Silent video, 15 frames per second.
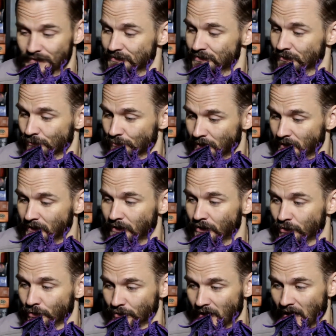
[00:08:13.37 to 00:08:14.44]
This is a really
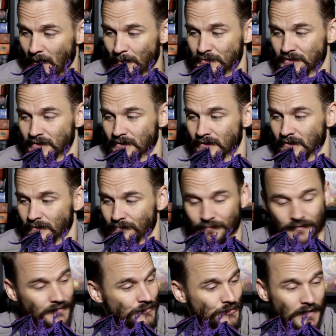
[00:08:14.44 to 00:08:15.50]
good option
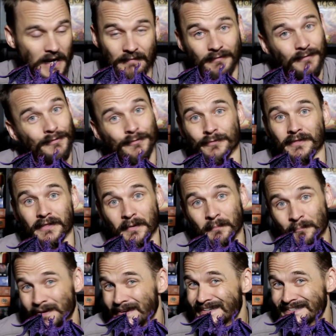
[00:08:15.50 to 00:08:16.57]
if they're traveling through the
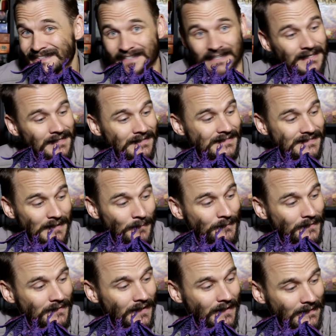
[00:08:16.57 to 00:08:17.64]
abyss or
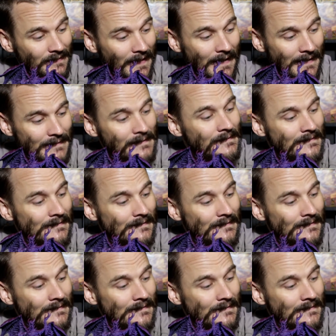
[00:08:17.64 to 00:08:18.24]
something like that.